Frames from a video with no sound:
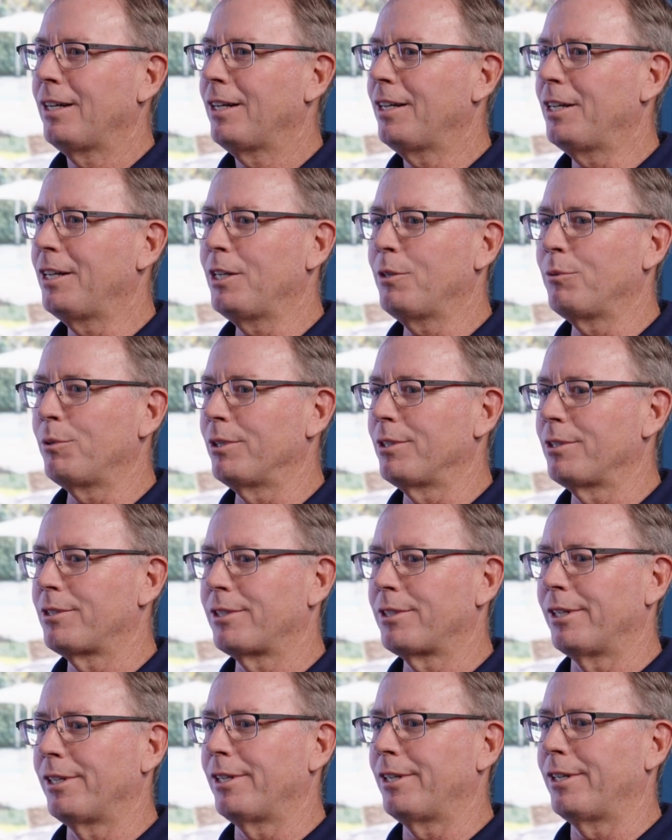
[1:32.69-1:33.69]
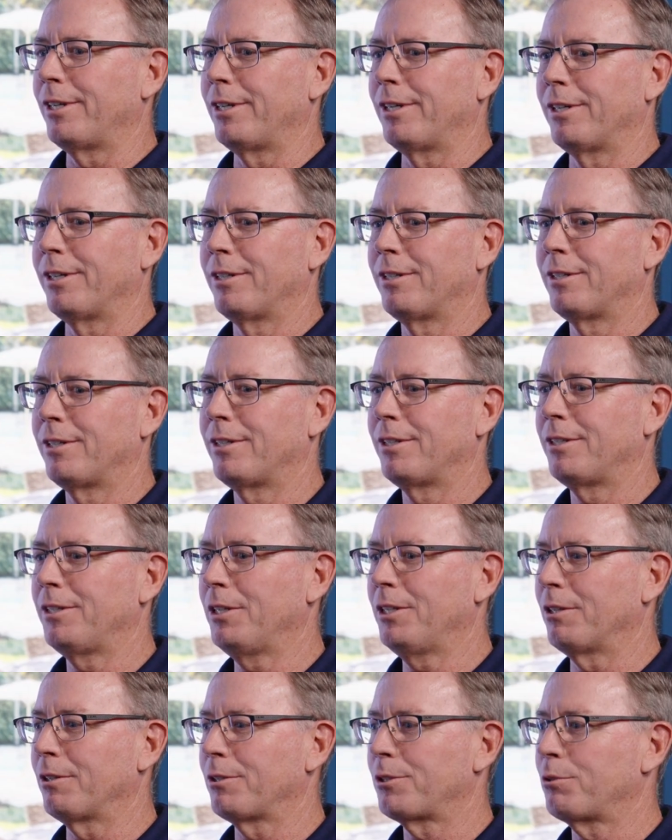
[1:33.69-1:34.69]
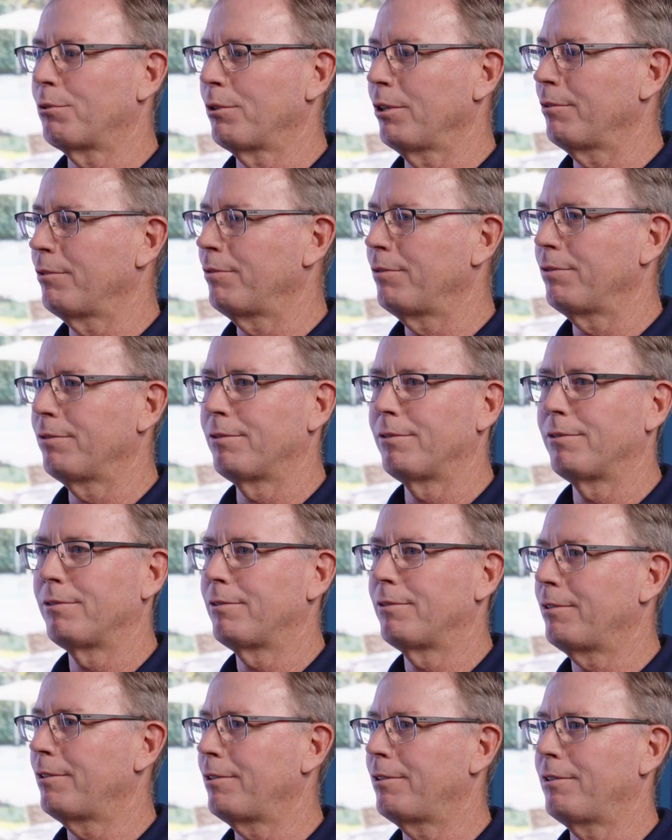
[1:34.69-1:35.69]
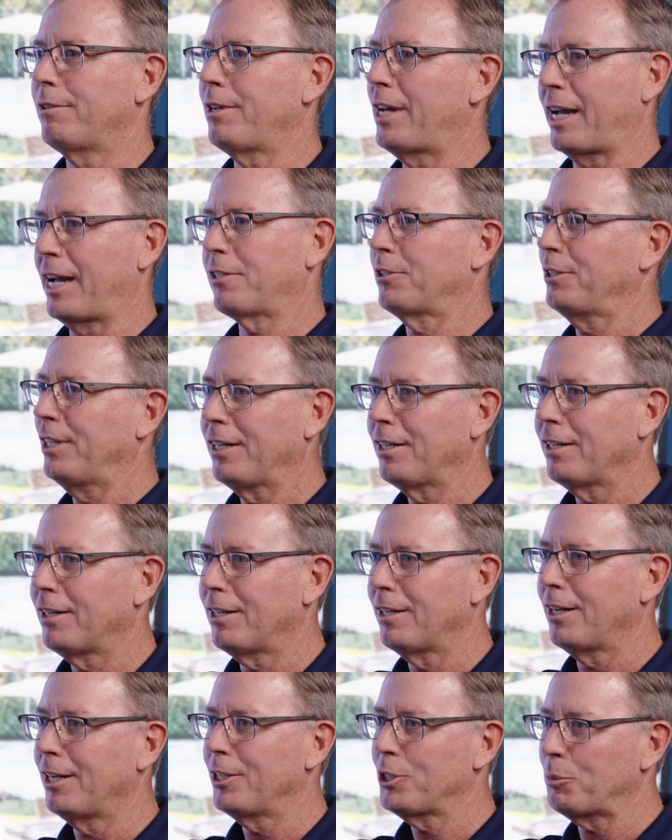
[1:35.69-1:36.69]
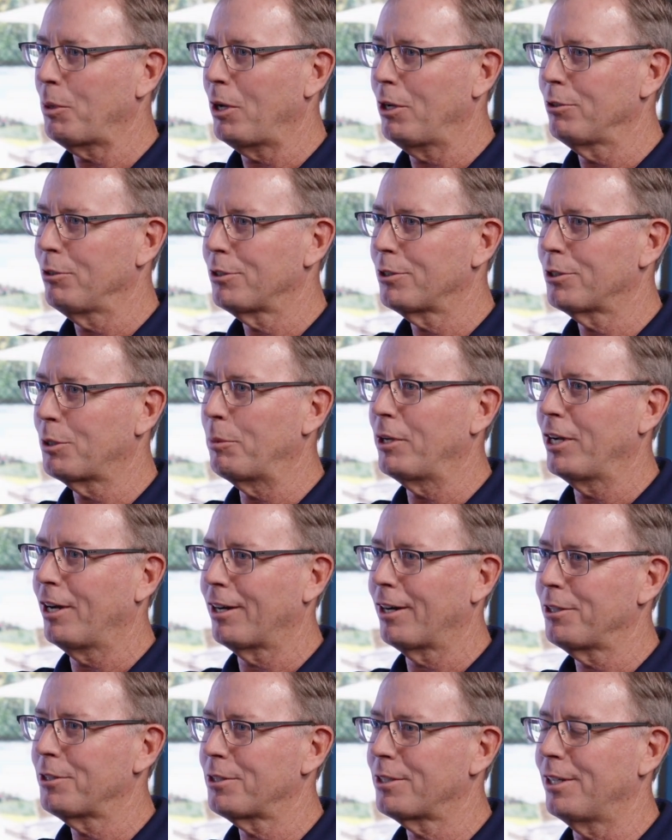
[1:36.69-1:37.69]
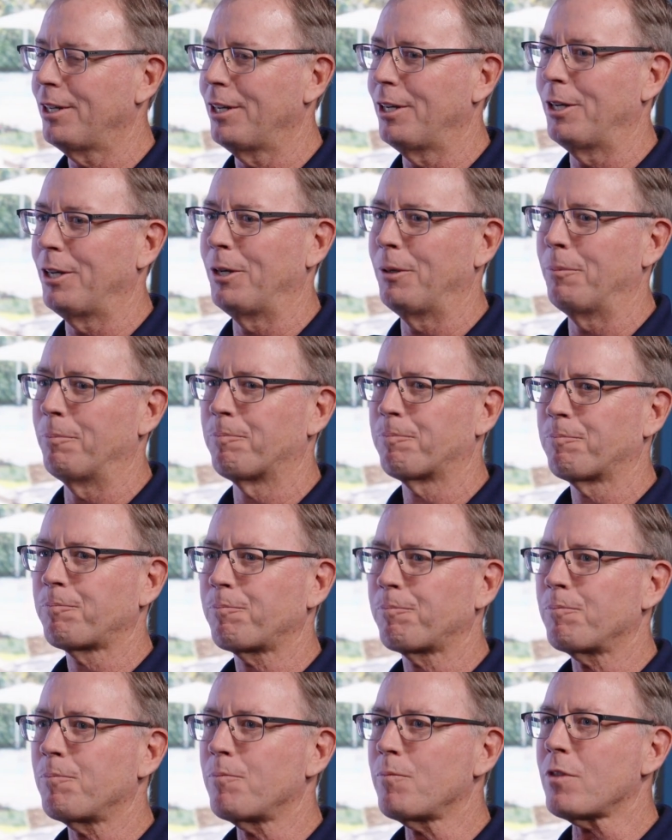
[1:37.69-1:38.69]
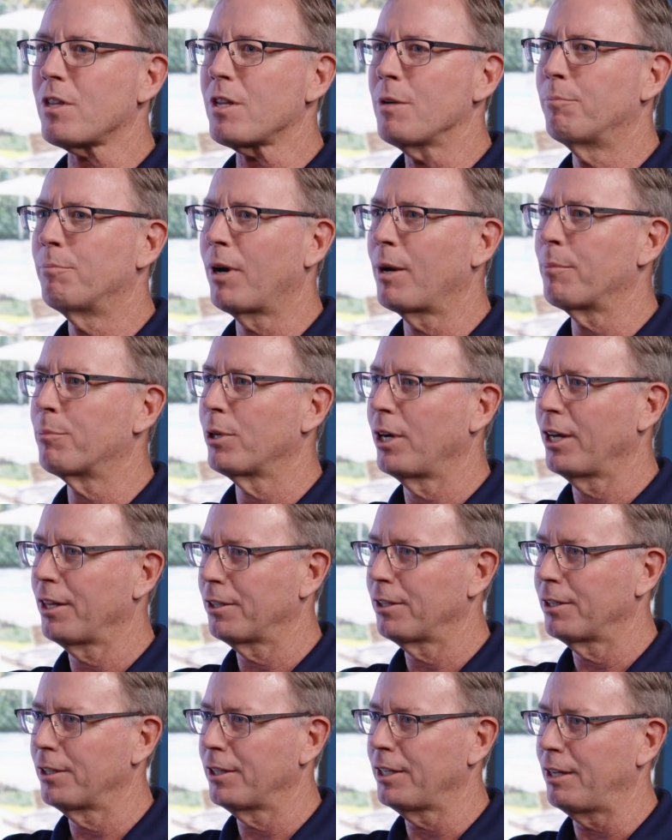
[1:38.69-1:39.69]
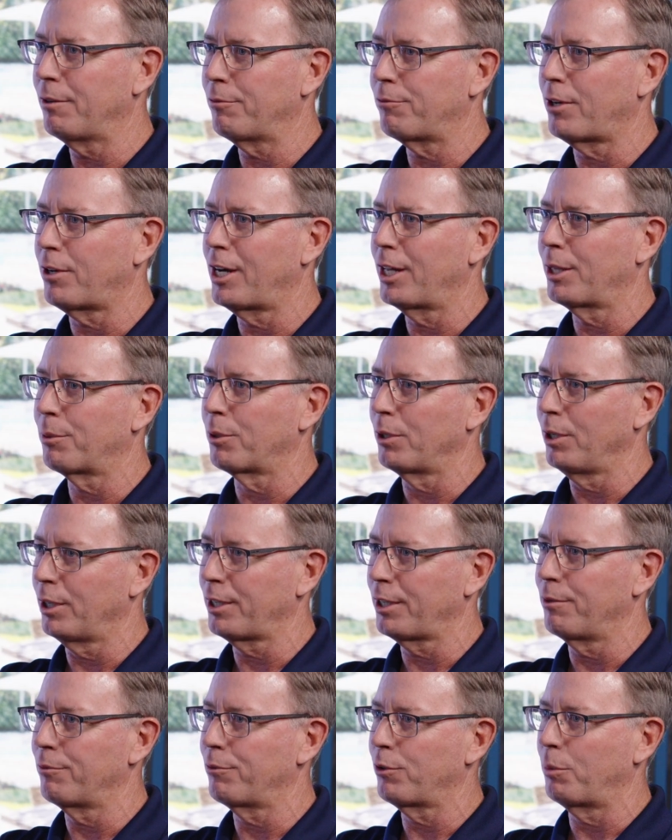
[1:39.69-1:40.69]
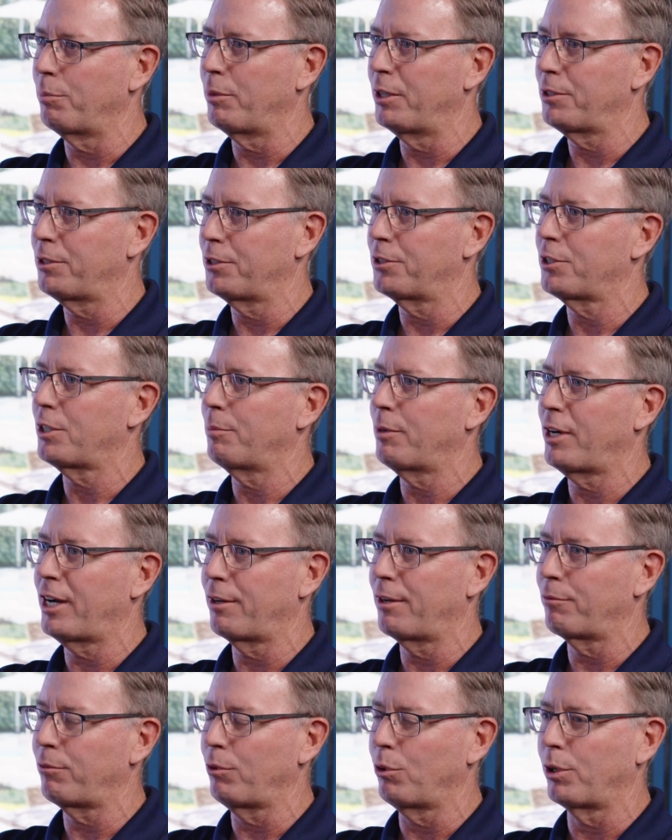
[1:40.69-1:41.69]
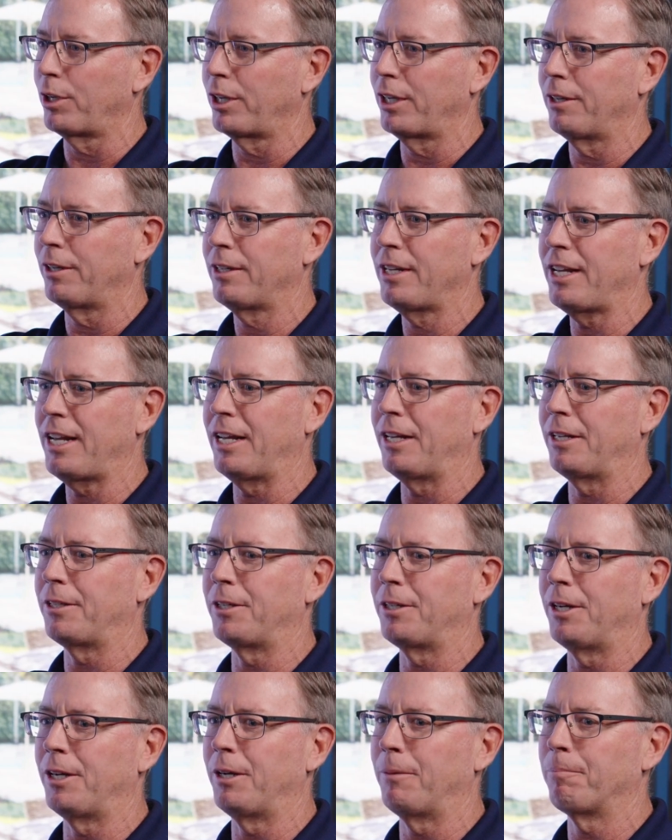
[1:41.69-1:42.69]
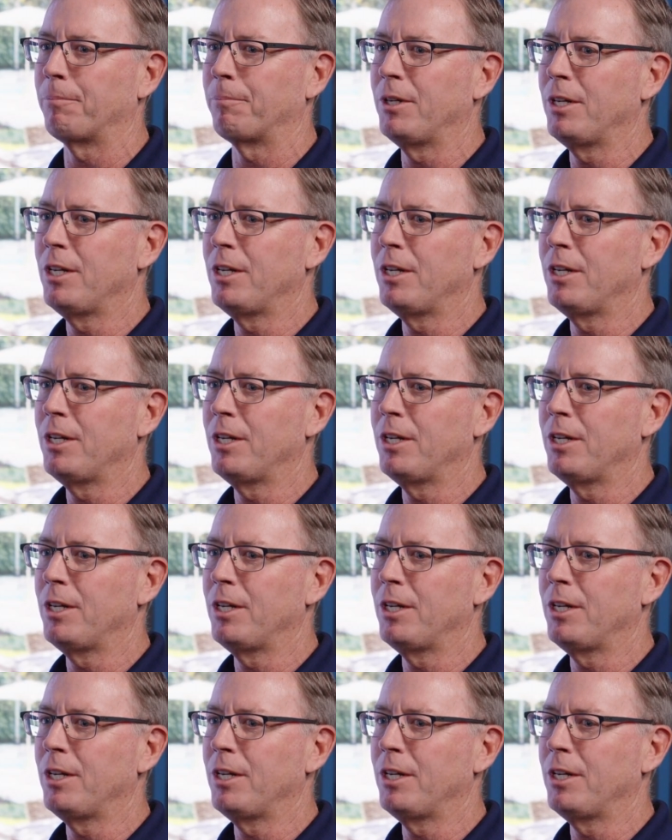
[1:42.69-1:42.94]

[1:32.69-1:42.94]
It was, sort of accident, I suppose, to be honest. My brother and father were looking for a business to buy in Florida, and